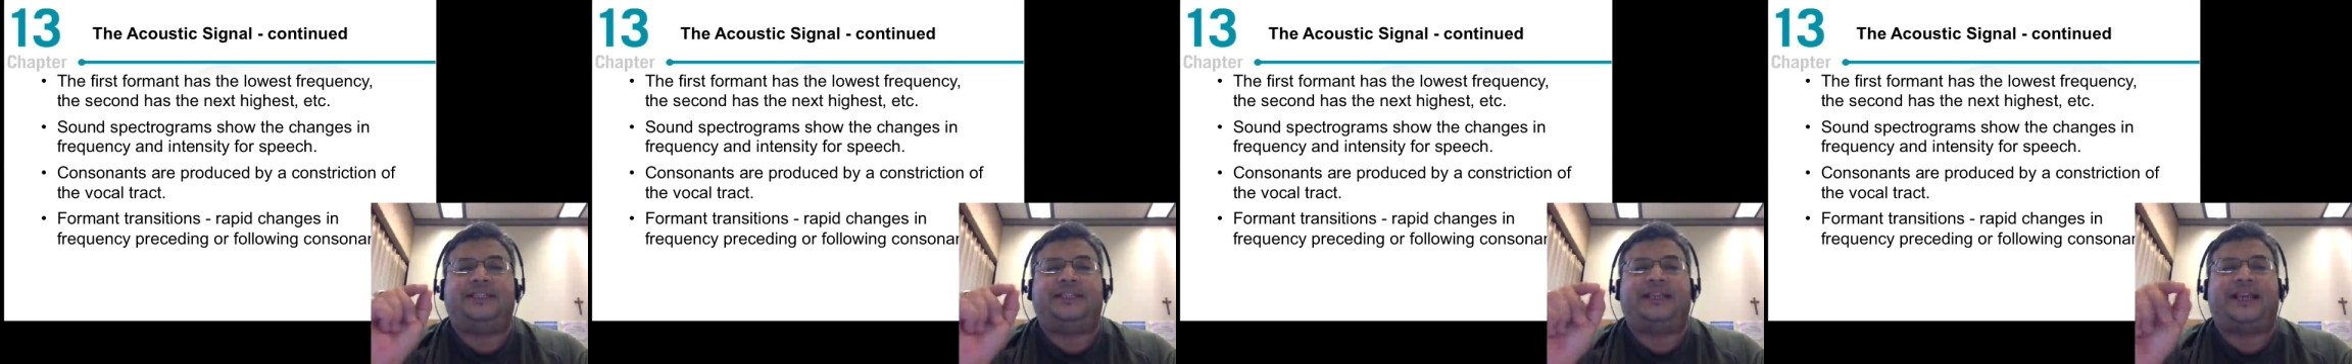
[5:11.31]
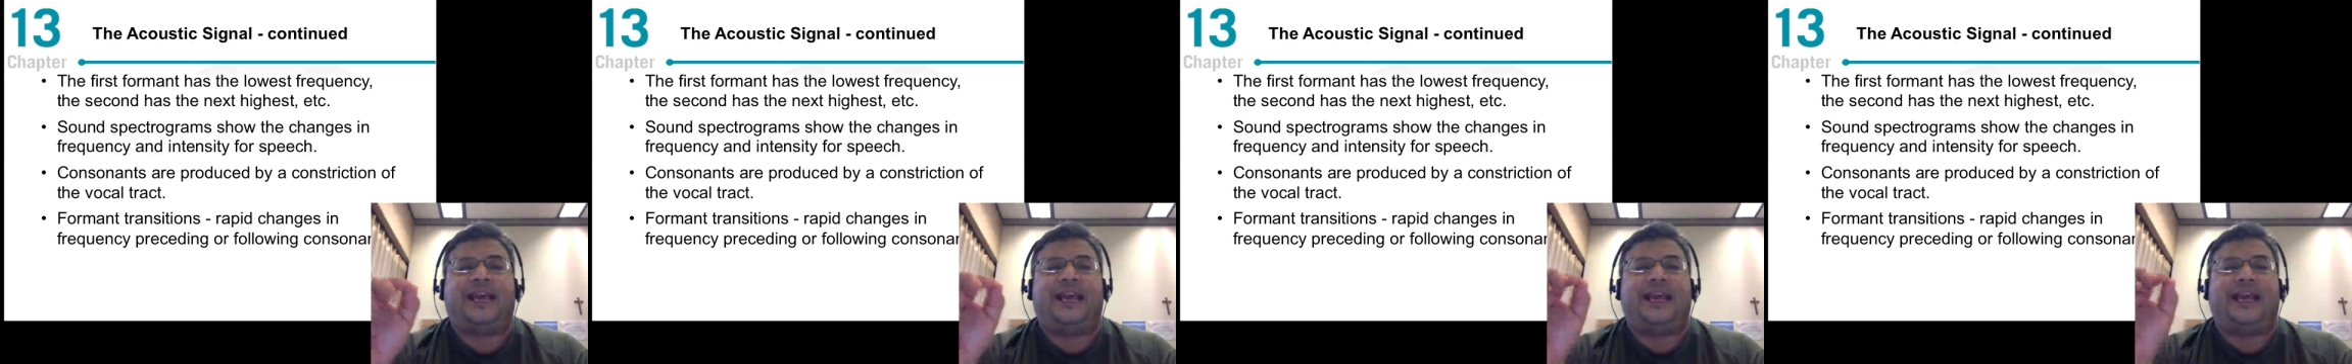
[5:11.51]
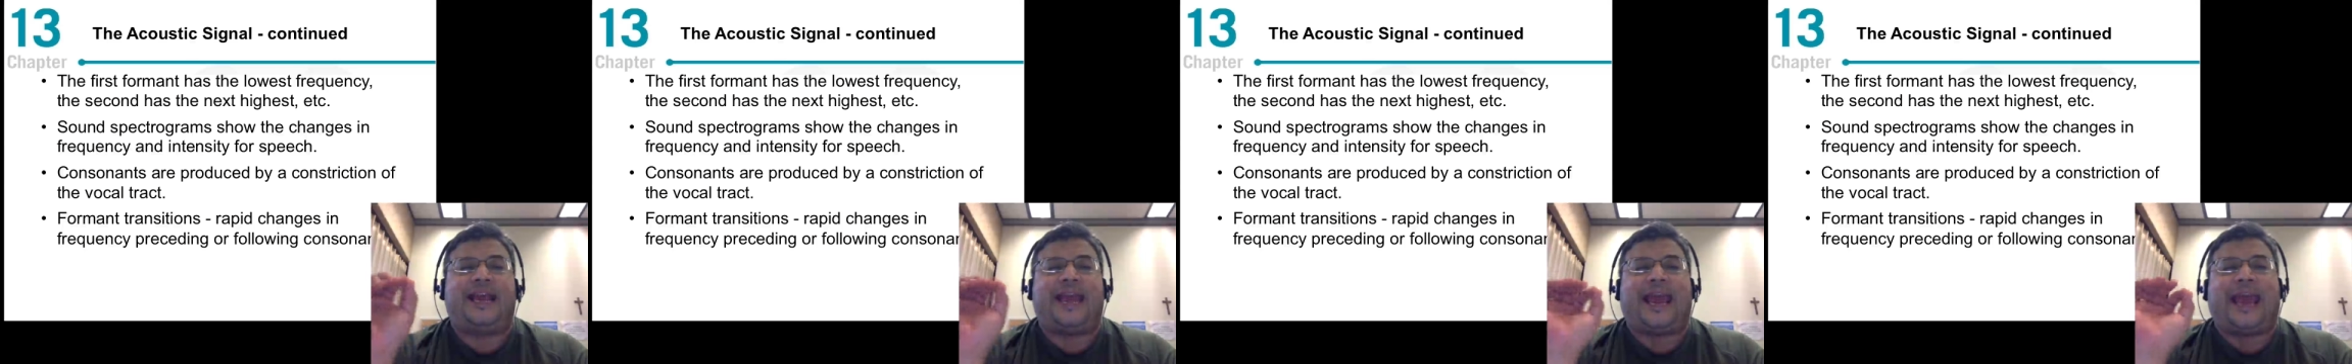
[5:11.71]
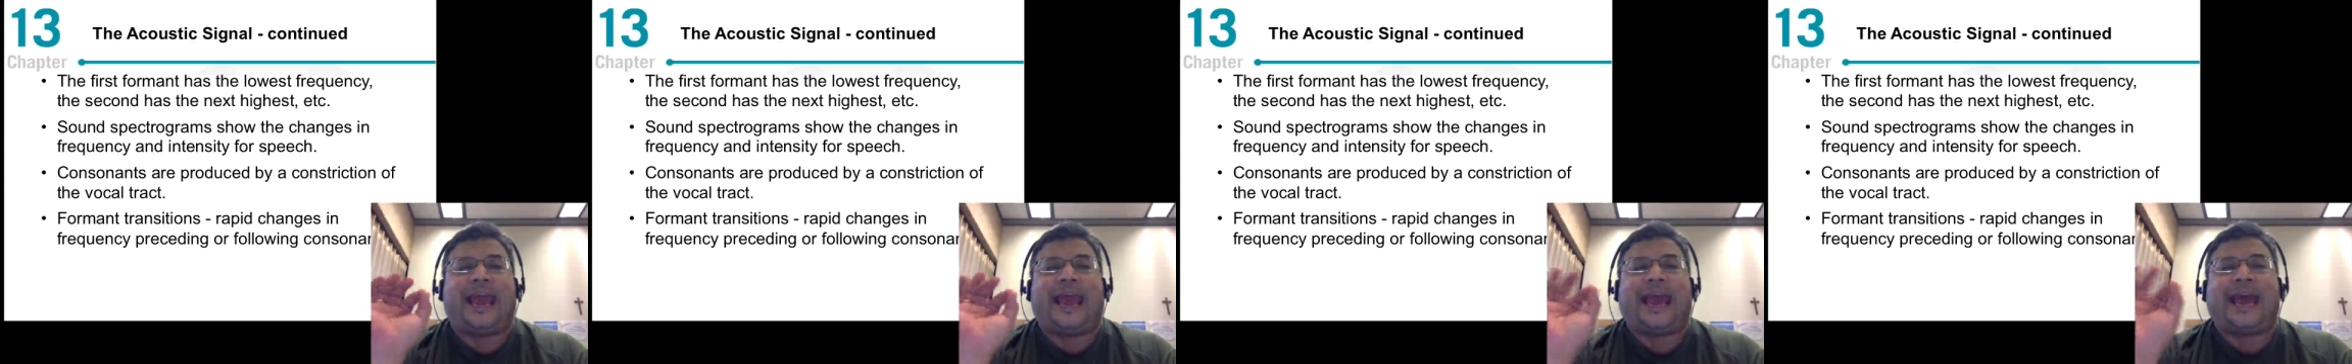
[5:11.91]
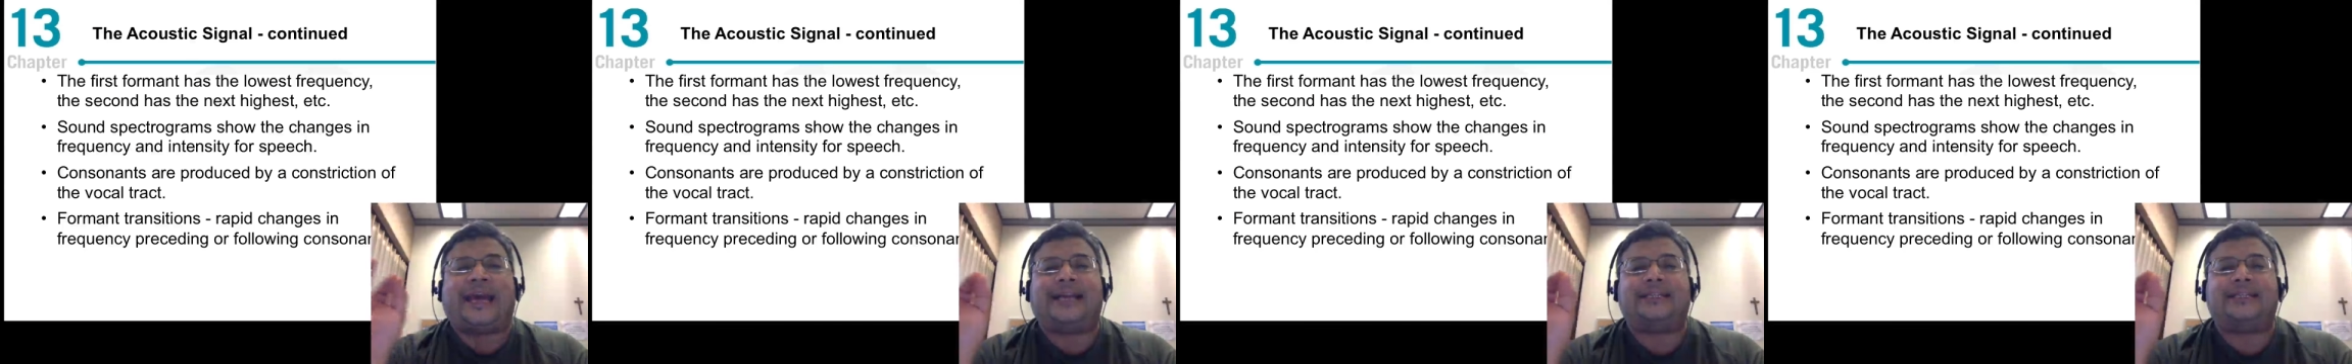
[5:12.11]
say
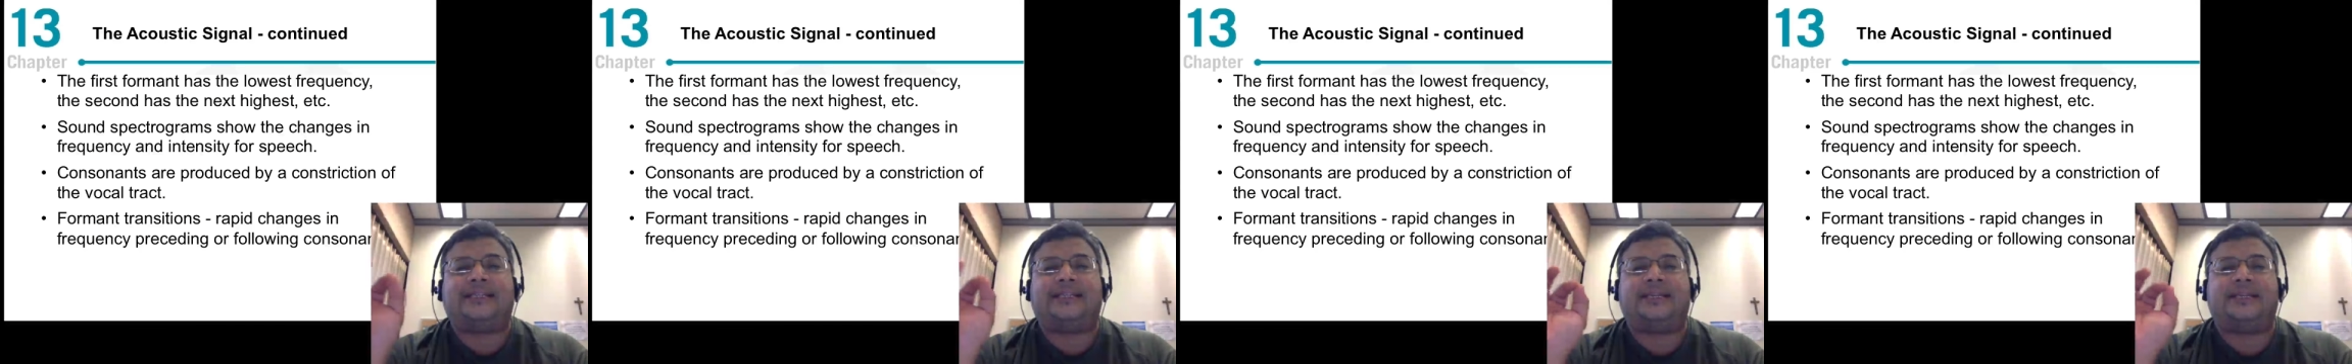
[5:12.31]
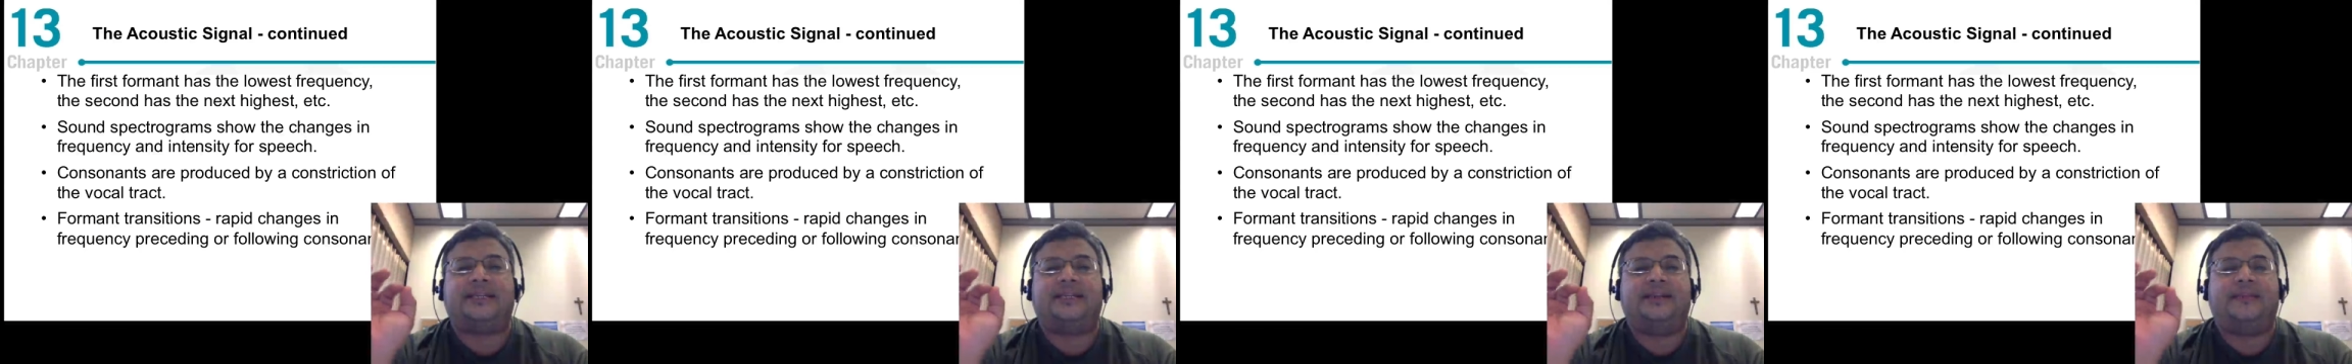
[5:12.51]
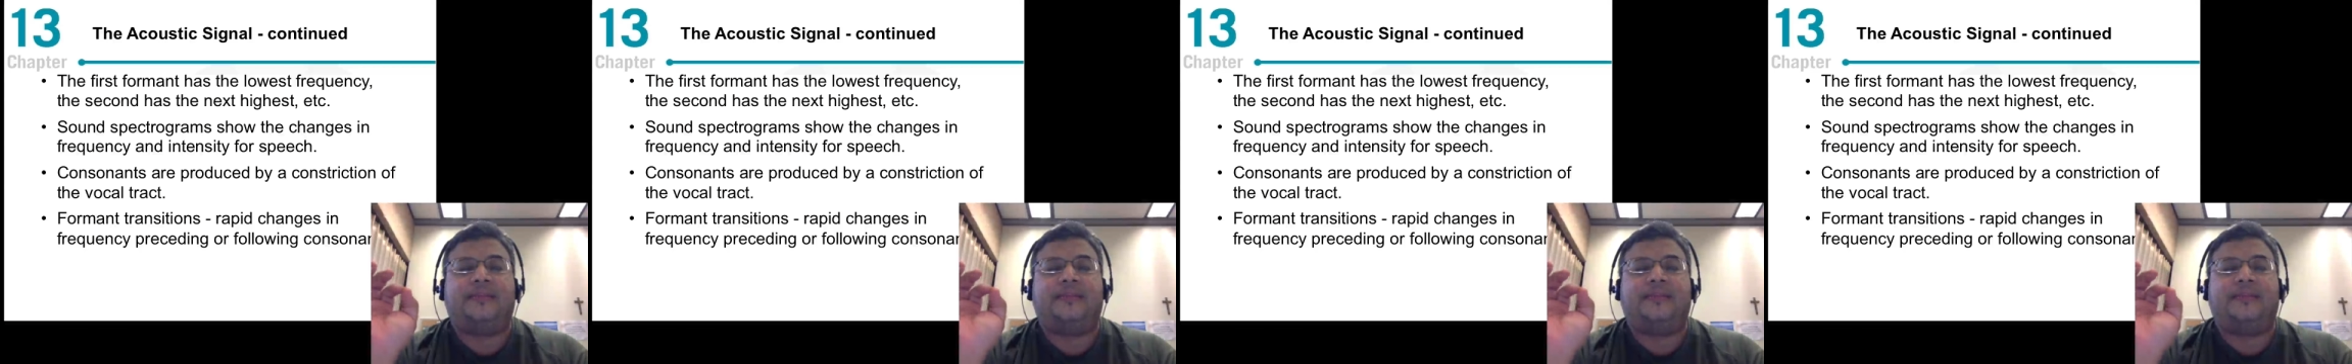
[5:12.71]
at,